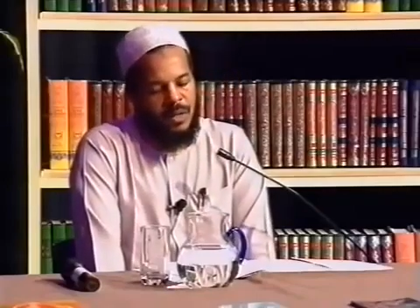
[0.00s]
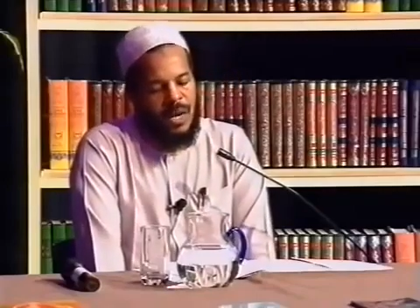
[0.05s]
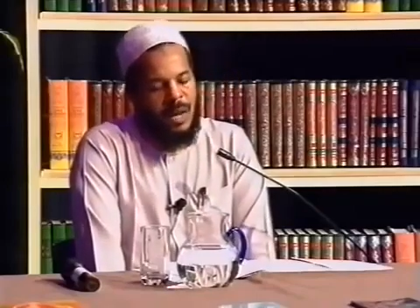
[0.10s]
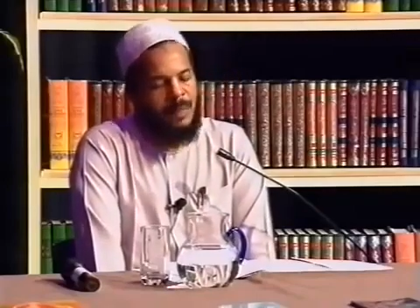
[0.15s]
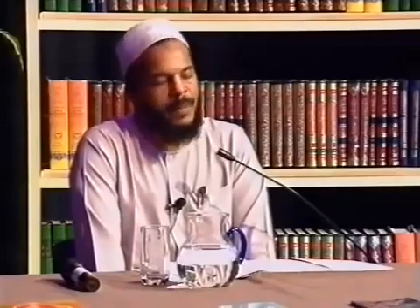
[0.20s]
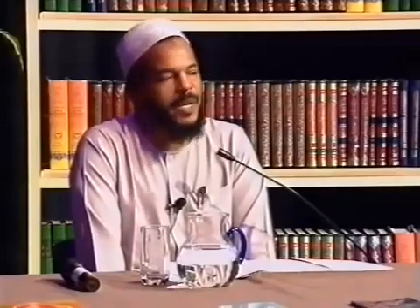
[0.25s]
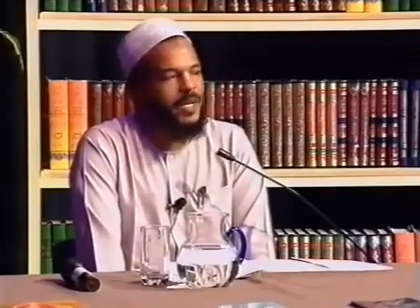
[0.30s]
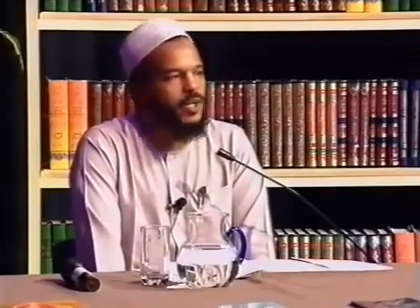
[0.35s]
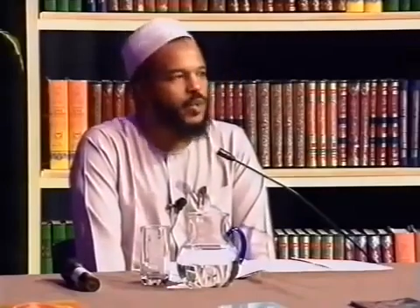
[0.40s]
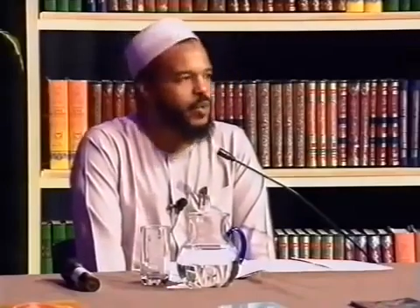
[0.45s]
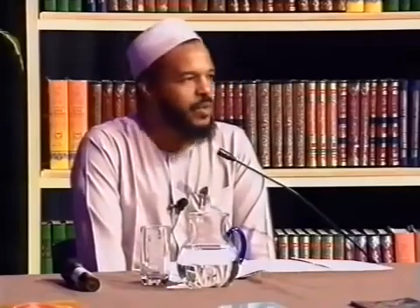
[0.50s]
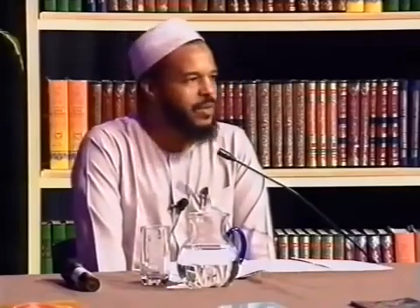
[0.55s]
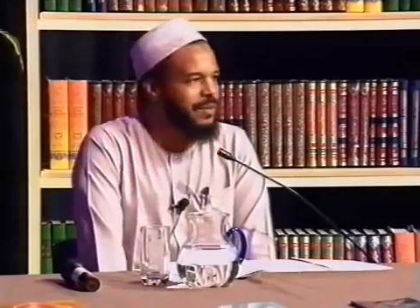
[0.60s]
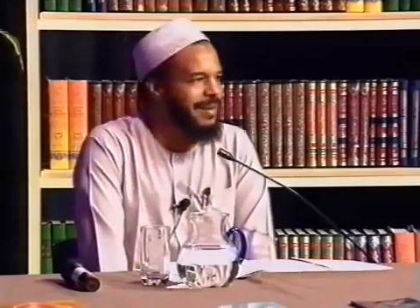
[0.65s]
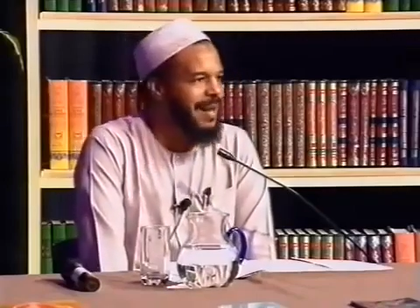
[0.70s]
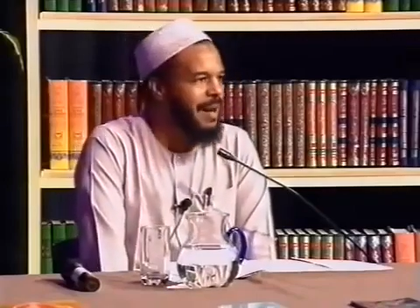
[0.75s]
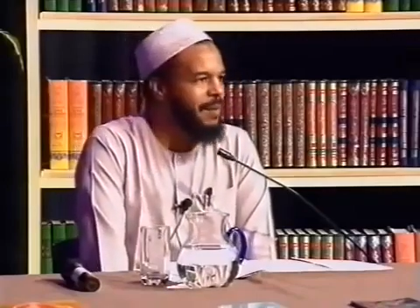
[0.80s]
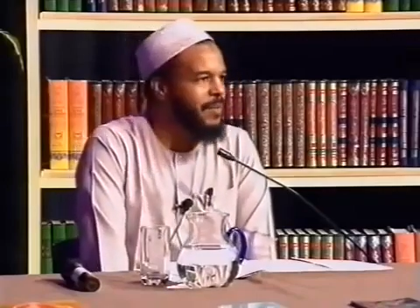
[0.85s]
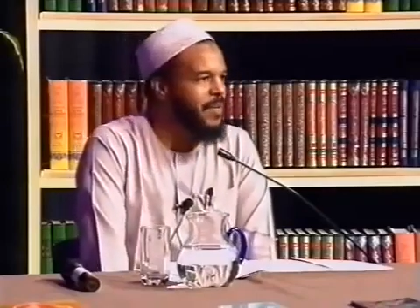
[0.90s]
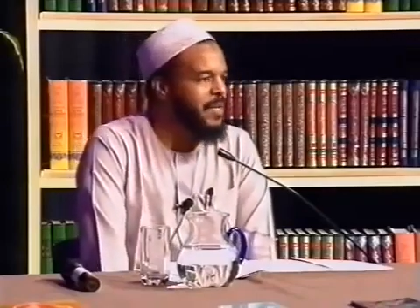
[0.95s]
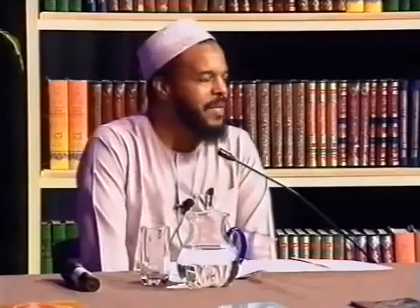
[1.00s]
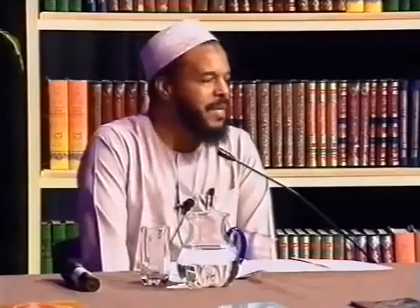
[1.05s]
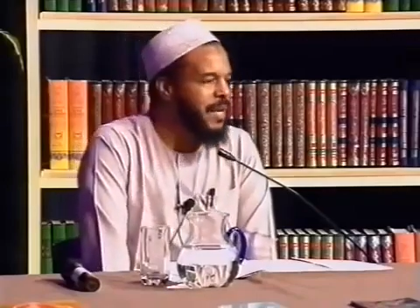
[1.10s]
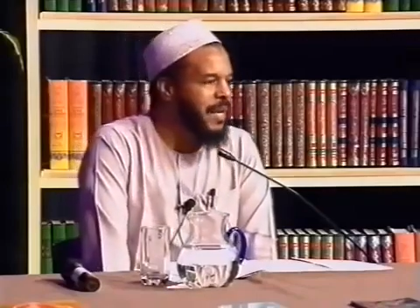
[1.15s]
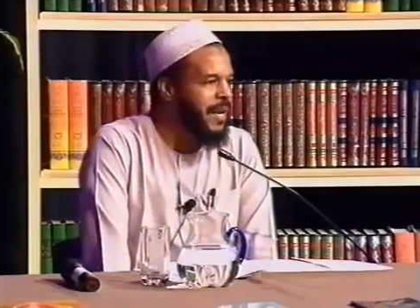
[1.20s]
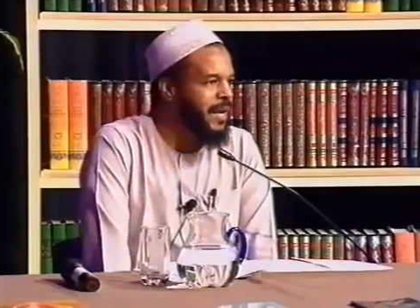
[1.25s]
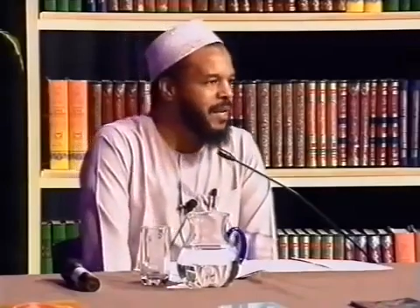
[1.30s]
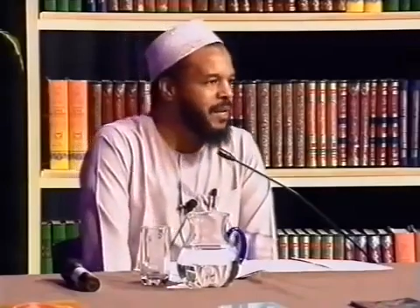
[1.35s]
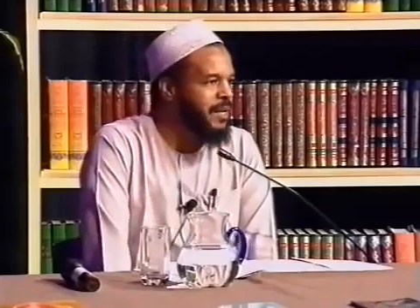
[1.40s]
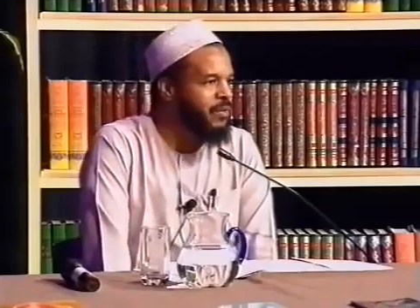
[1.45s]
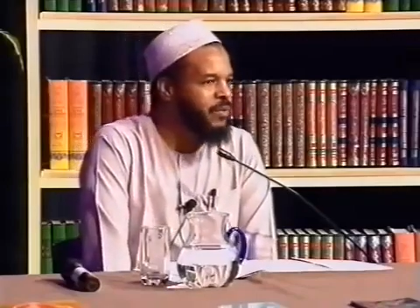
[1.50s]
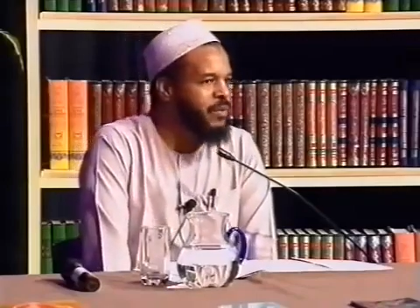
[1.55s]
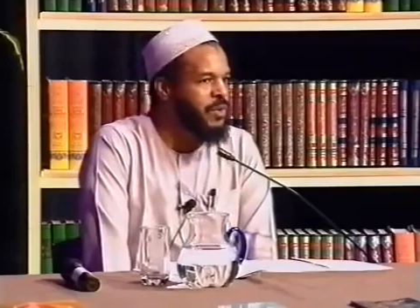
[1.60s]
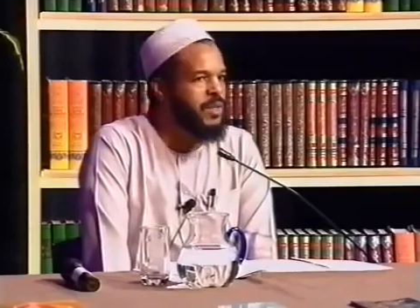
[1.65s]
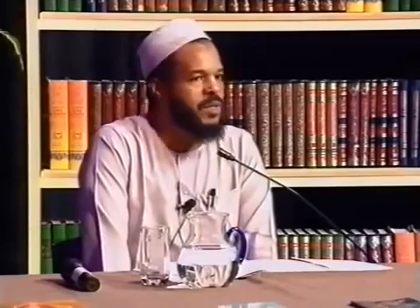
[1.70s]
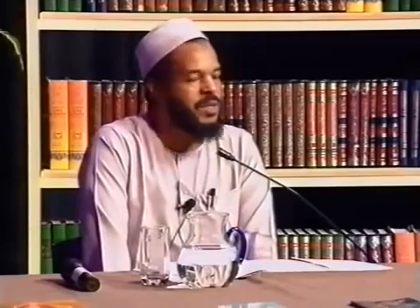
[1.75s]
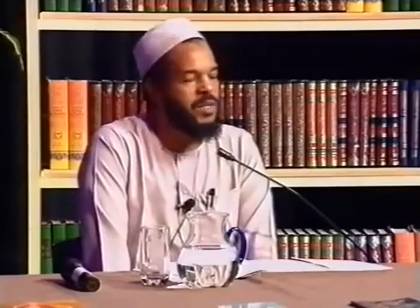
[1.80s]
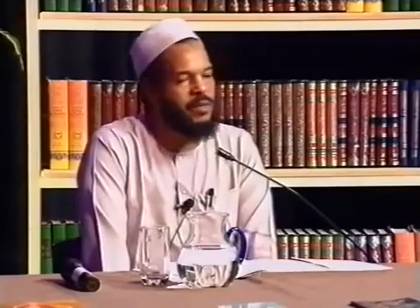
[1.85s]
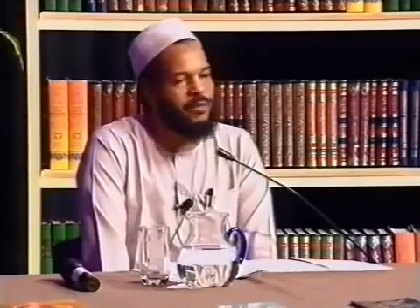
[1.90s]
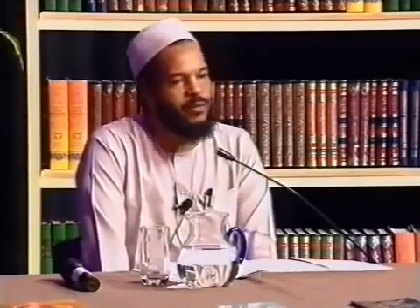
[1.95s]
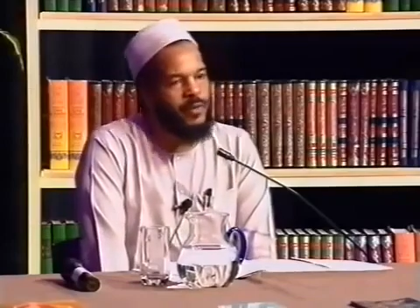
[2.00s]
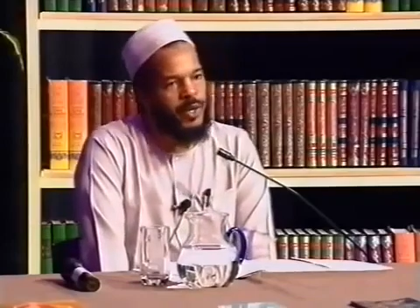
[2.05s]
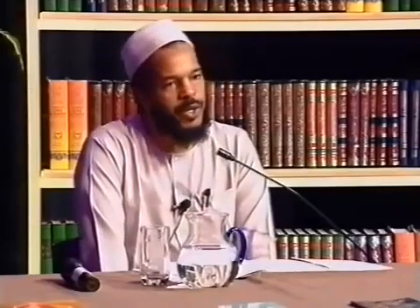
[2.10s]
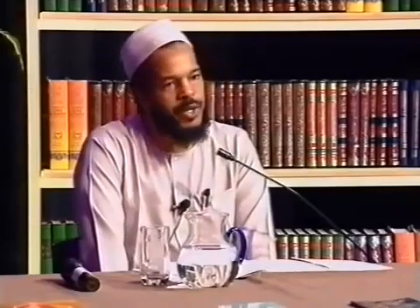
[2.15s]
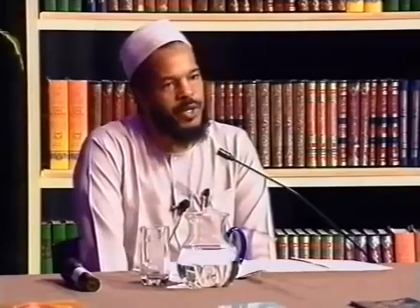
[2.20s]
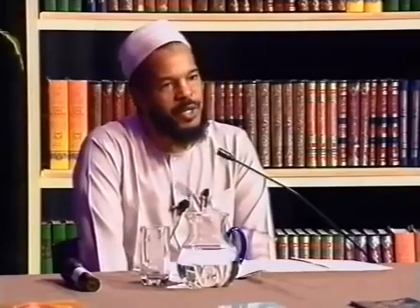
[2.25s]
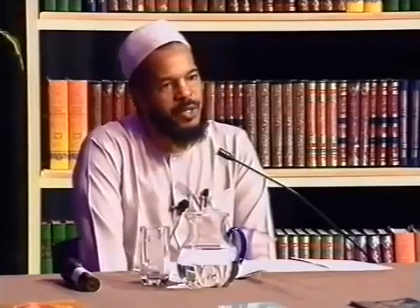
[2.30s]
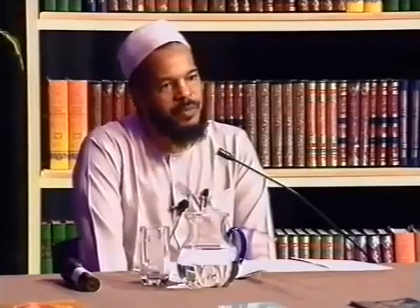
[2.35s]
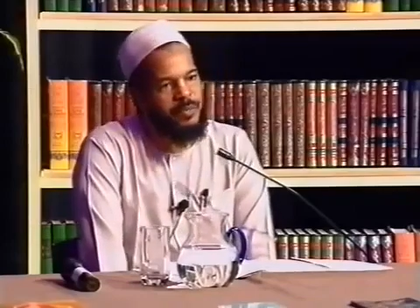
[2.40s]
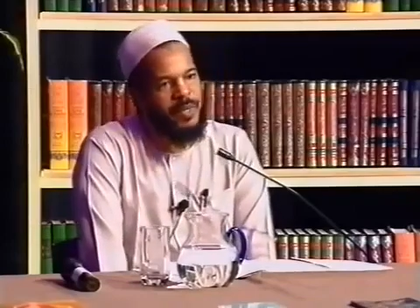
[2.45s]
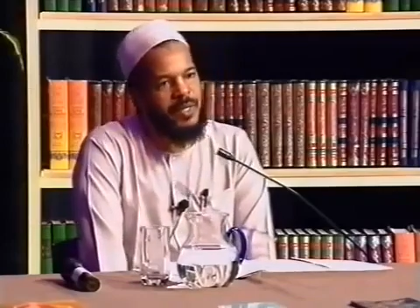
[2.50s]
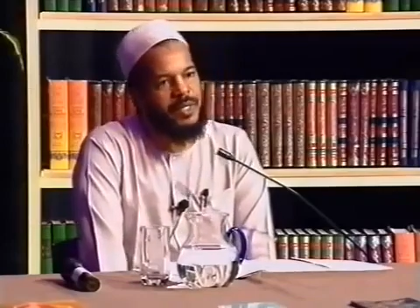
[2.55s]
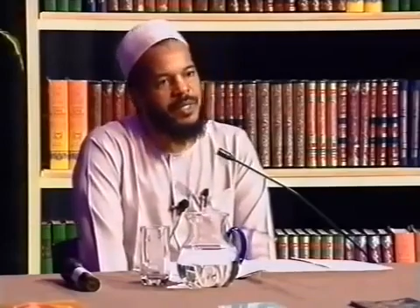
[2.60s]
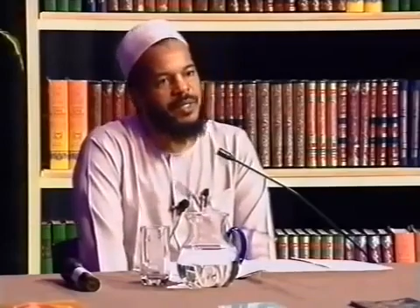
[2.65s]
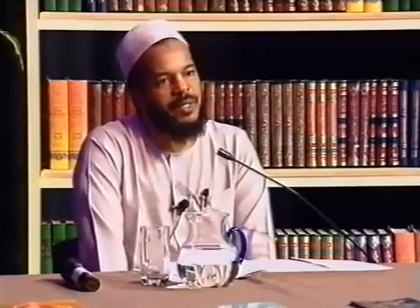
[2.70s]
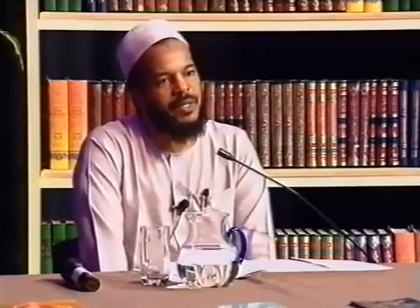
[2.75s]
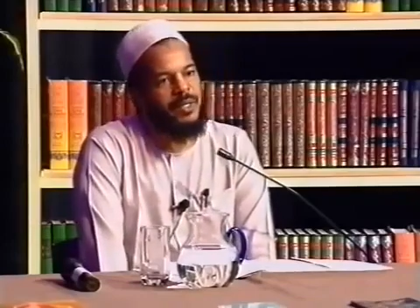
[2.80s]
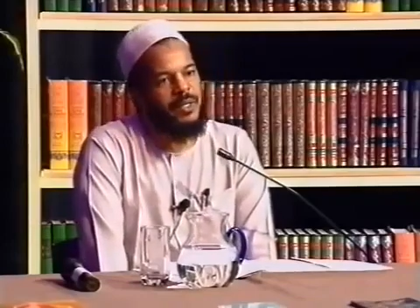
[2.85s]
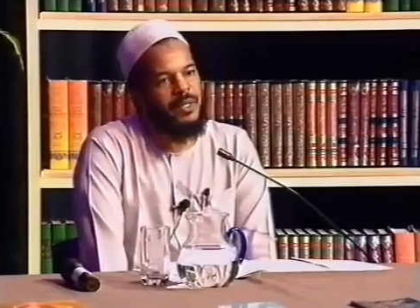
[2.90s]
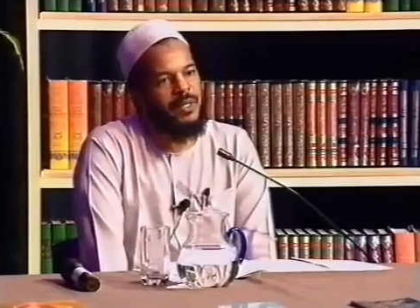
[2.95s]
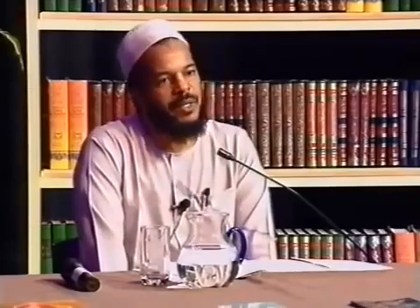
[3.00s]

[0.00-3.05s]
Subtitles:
coming to Islam didn't end with conversion, but